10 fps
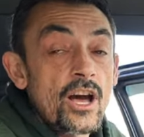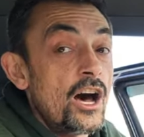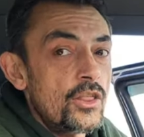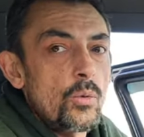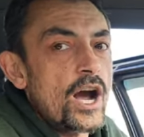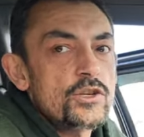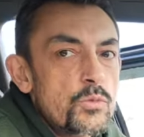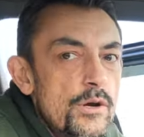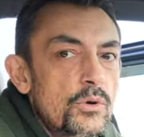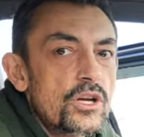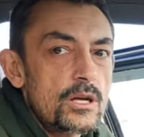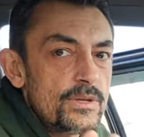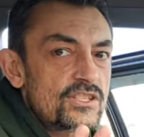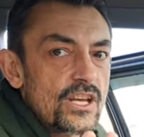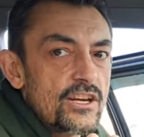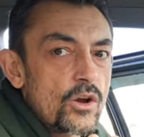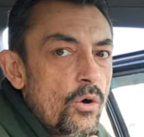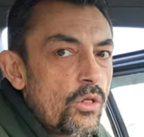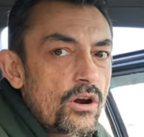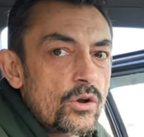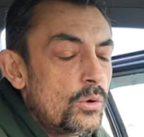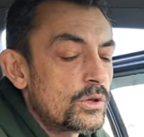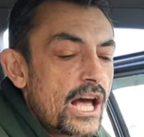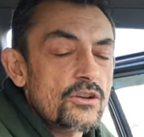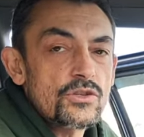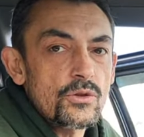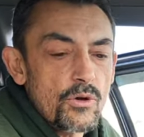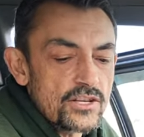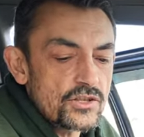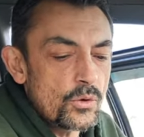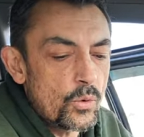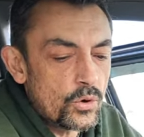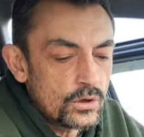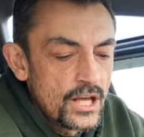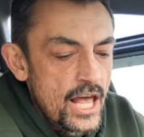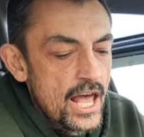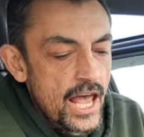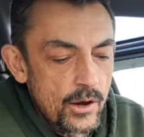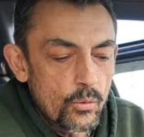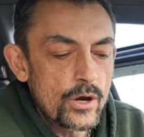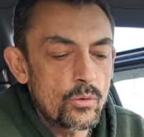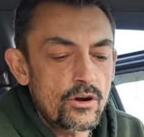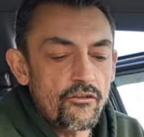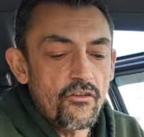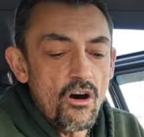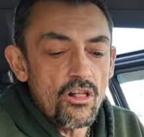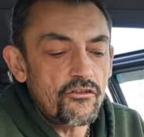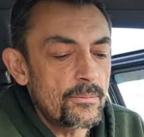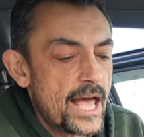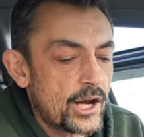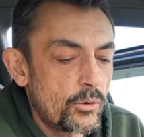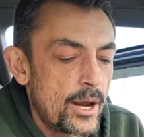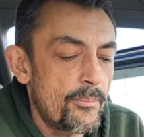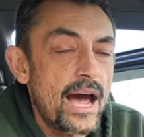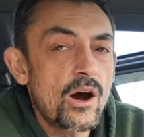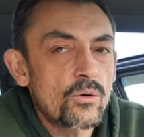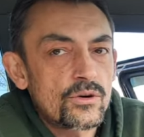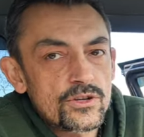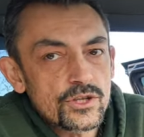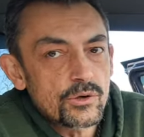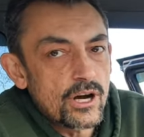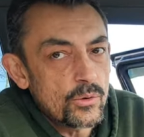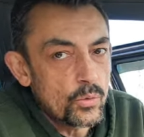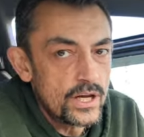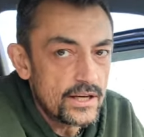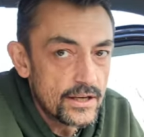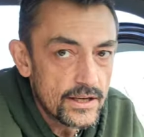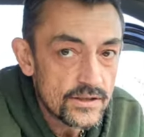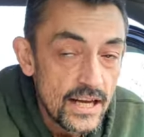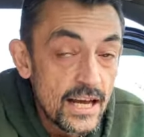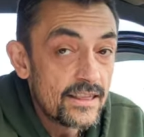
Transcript: Otherwise, we were going to be sending all our gold out to the rest of the world and we would have fallen from that great power into great weakness.